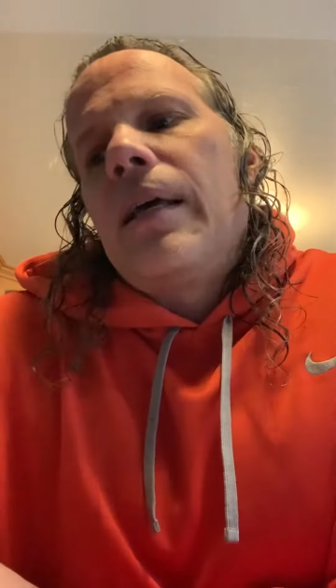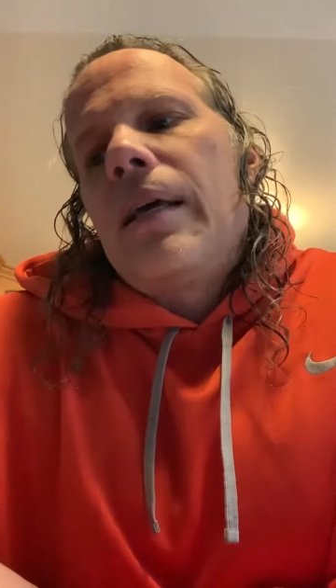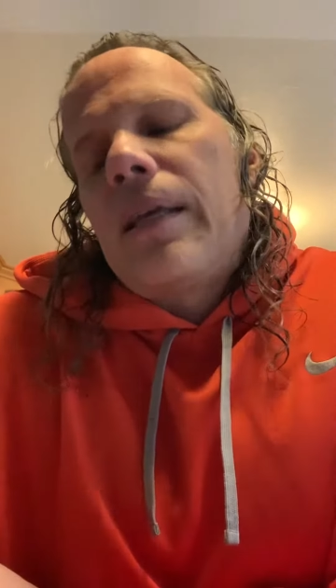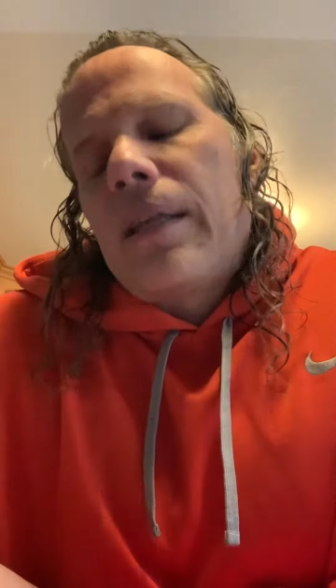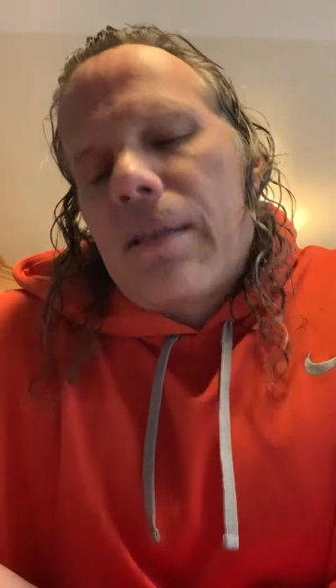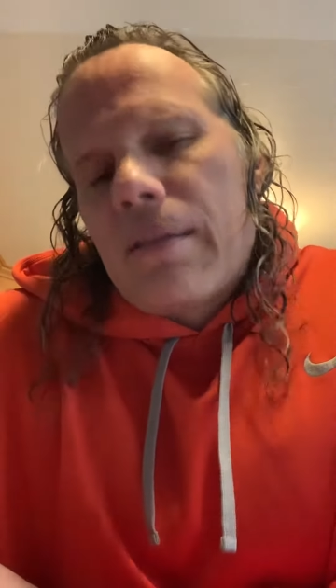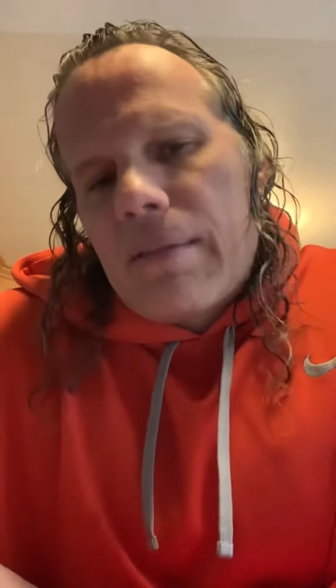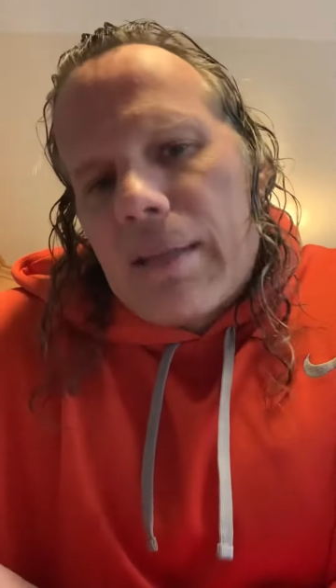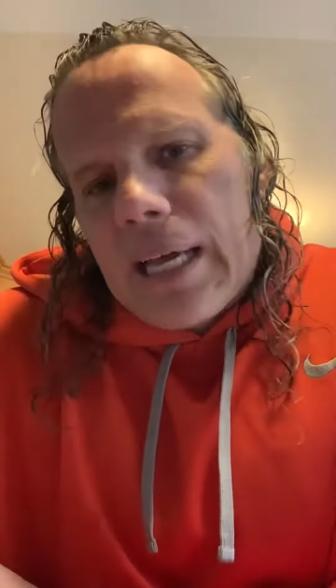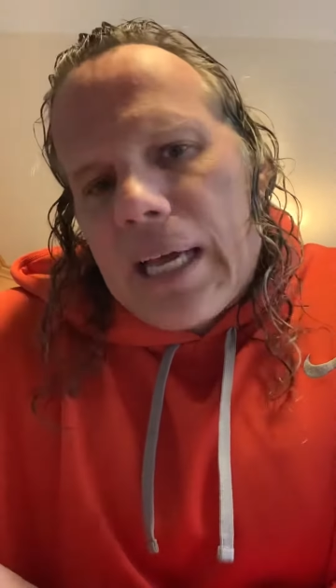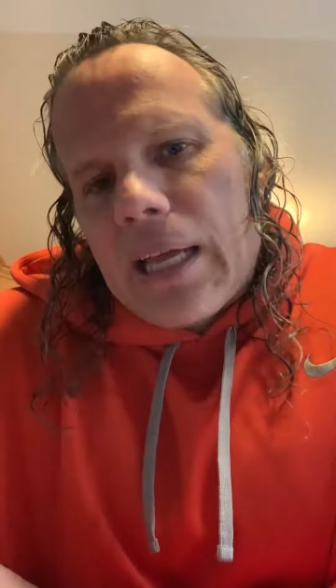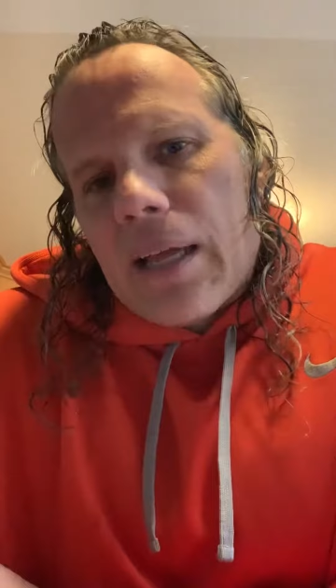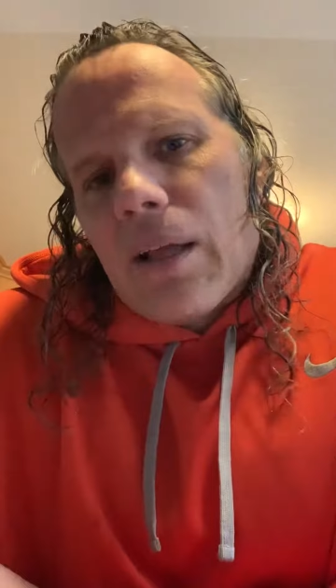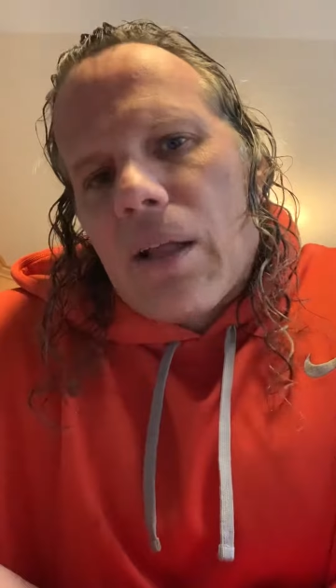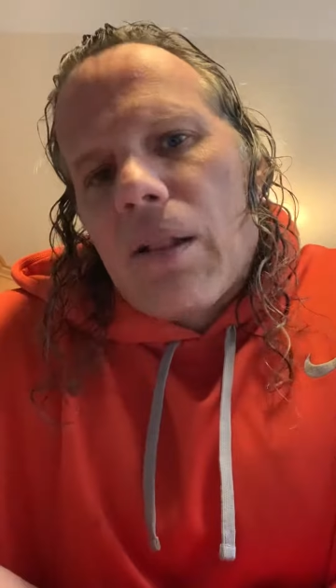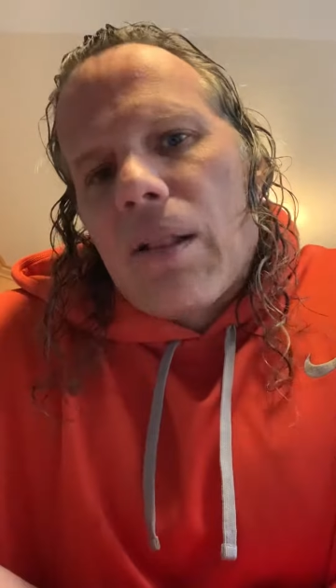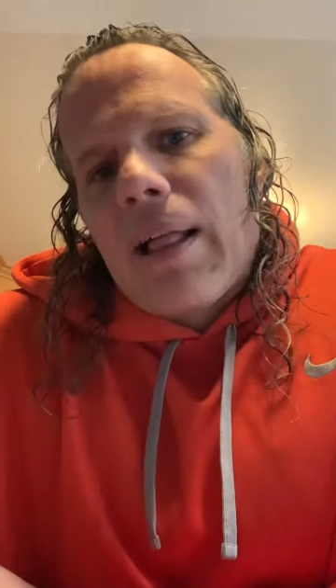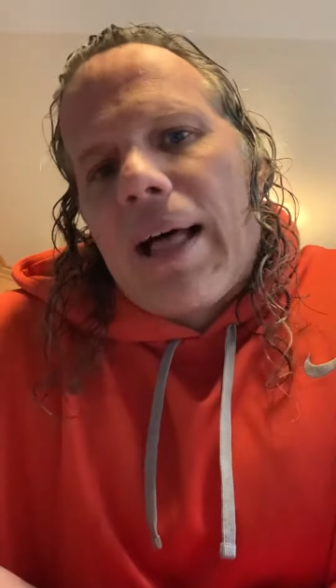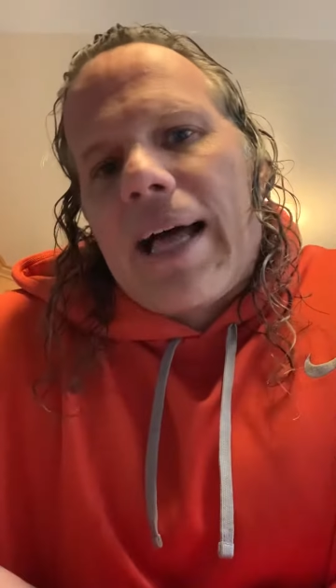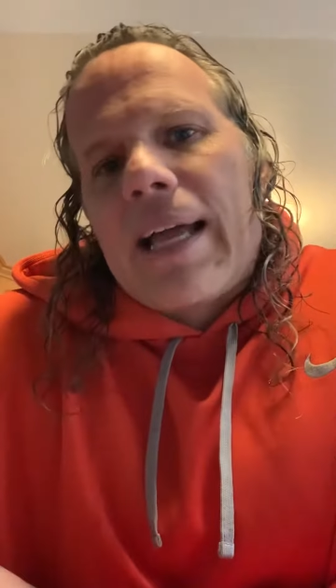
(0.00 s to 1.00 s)
is that
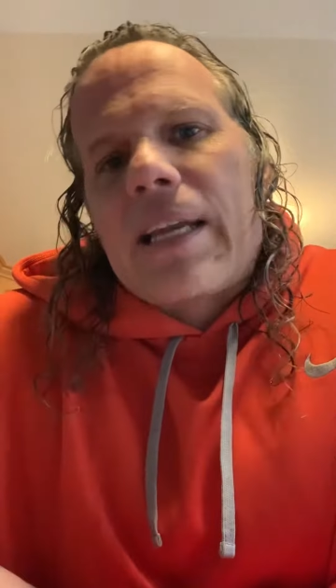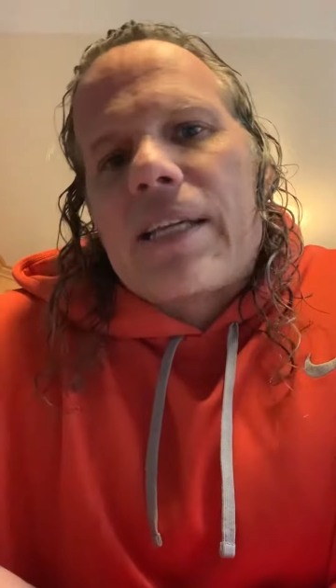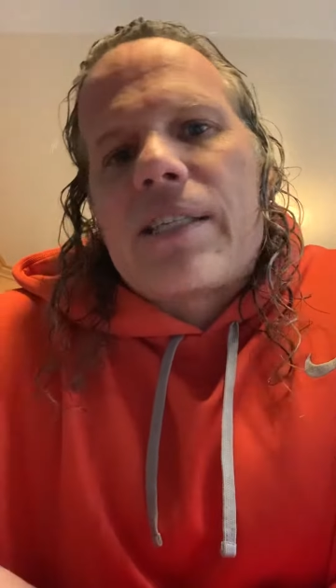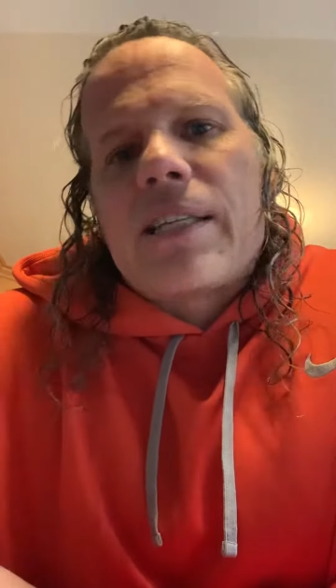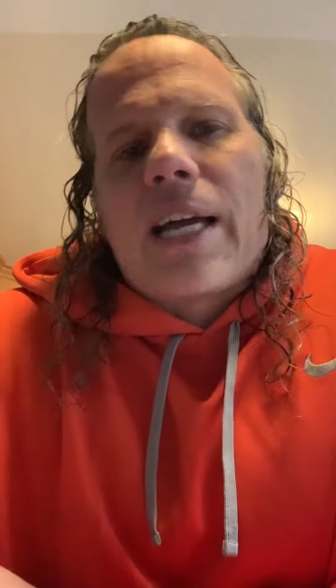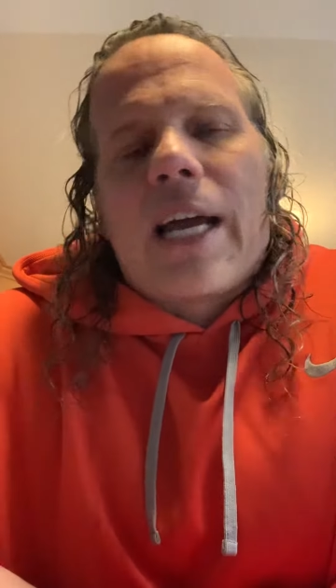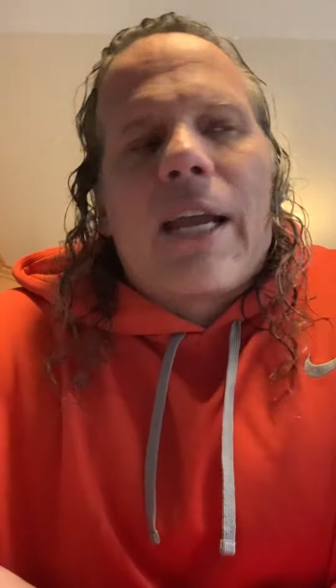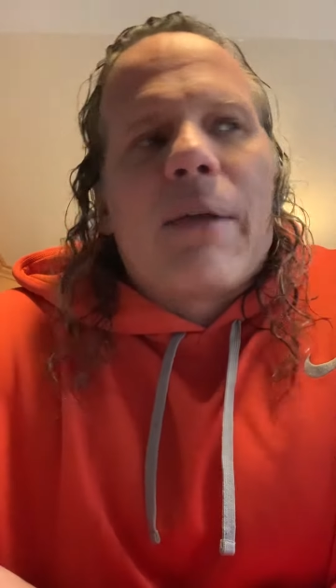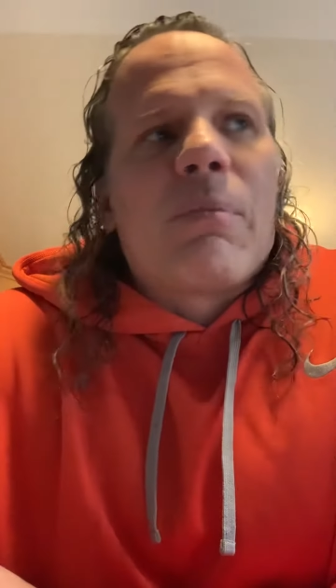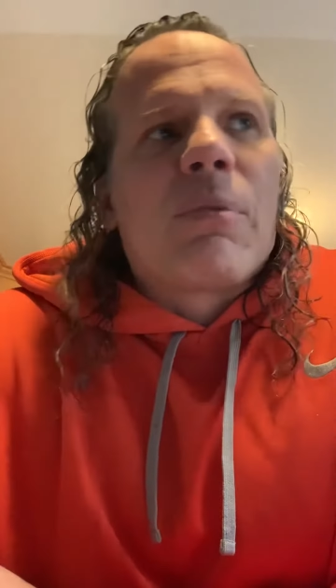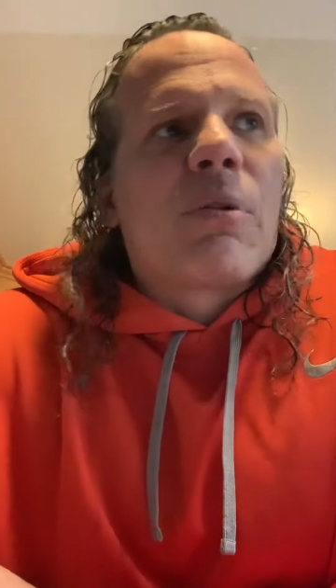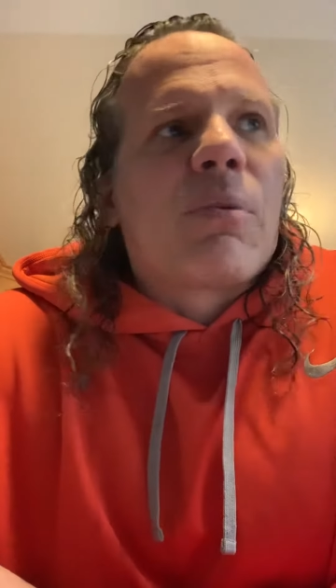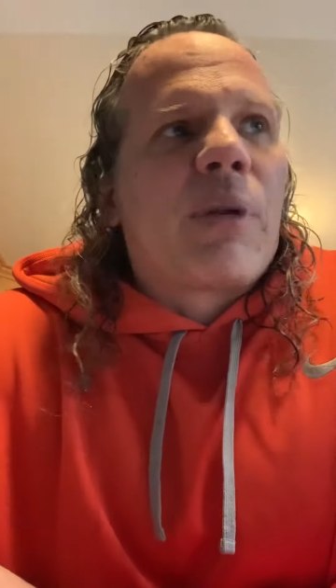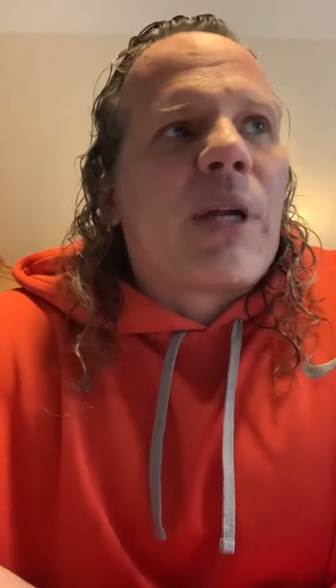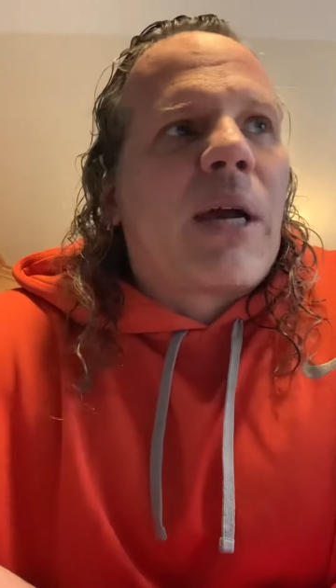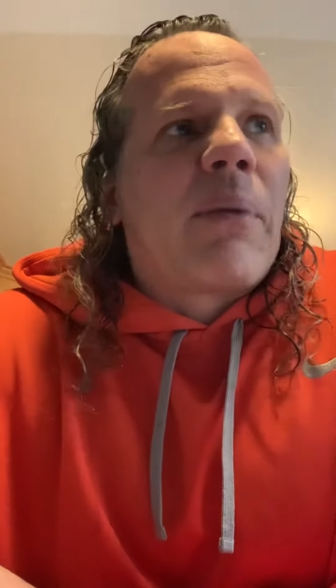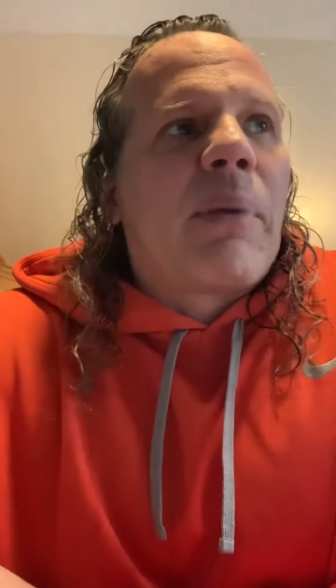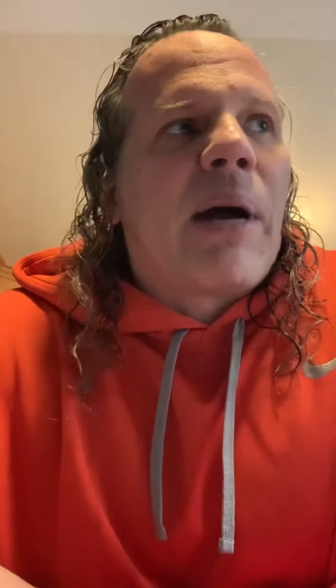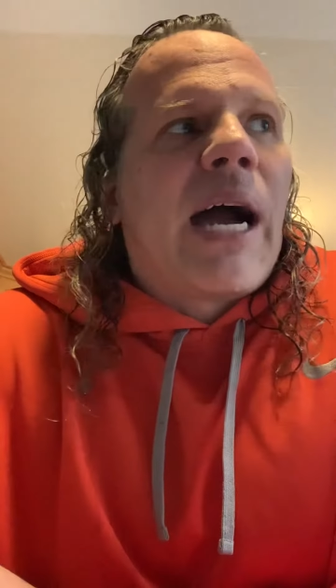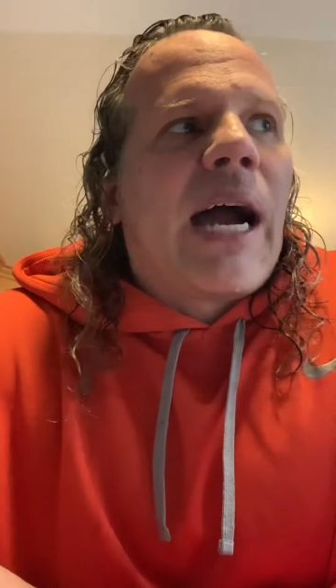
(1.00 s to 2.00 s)
a lot of times
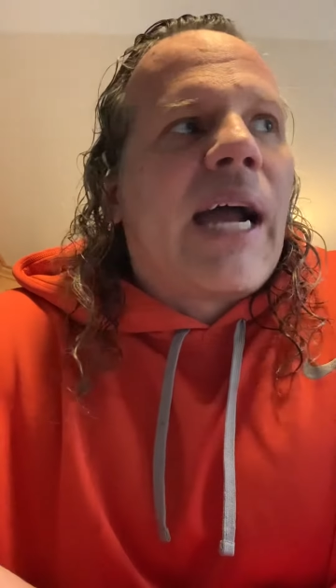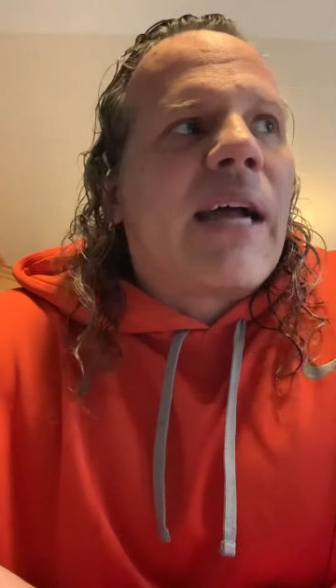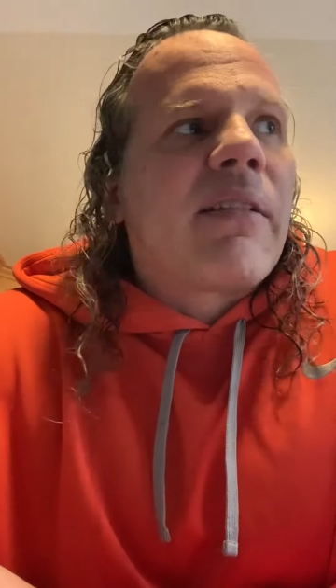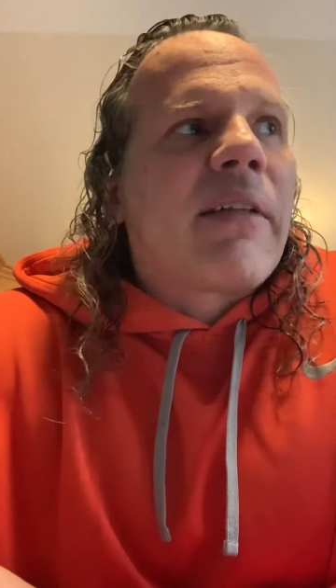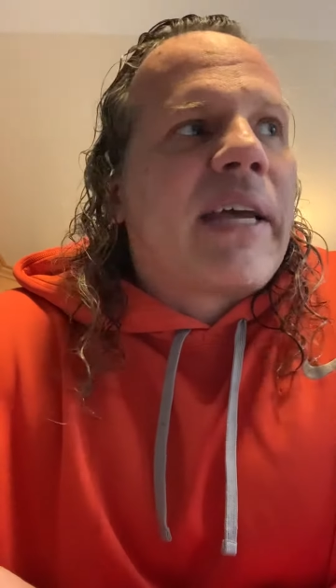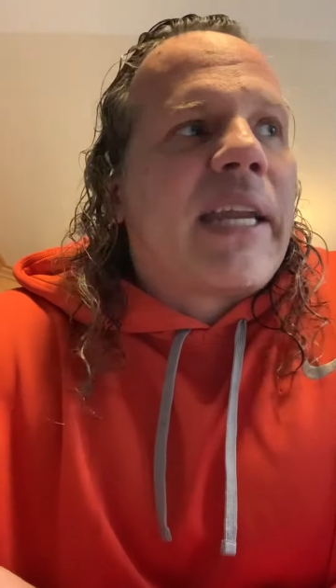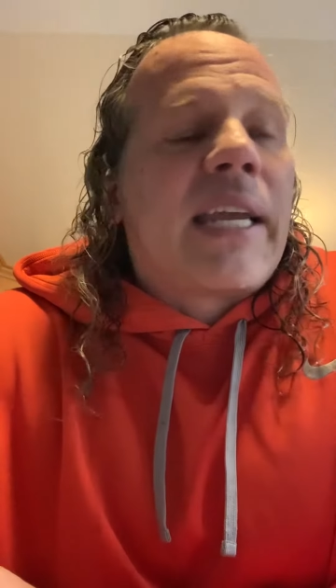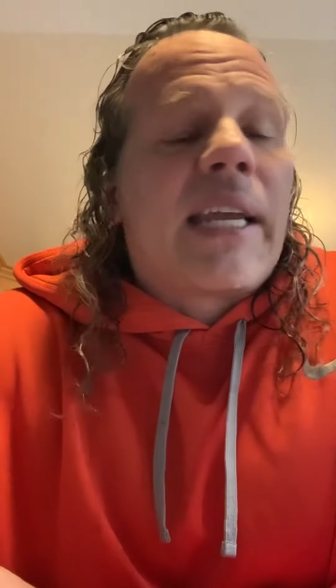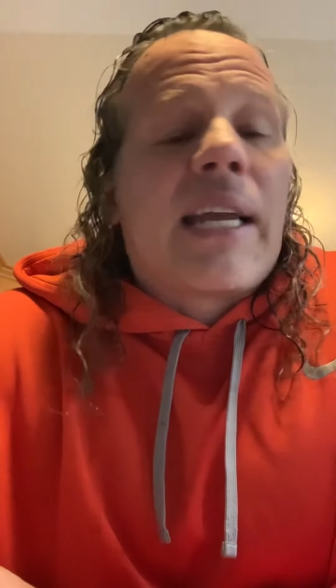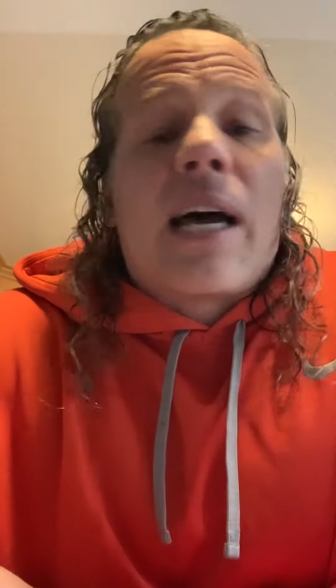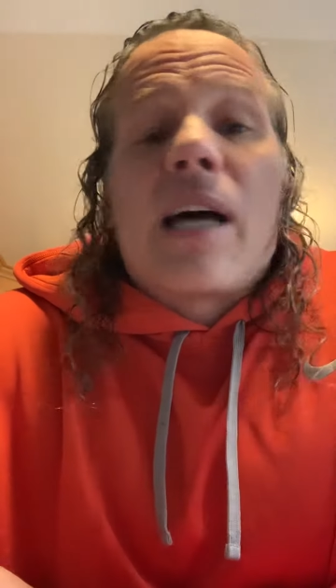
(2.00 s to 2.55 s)
when I'm highlighting,